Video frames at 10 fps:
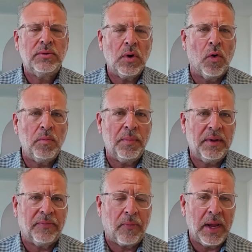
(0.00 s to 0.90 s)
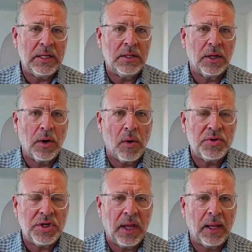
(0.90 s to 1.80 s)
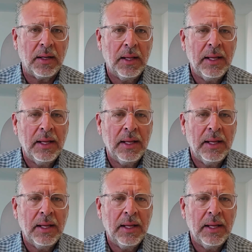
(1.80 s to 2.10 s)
Don't be afraid to negotiate.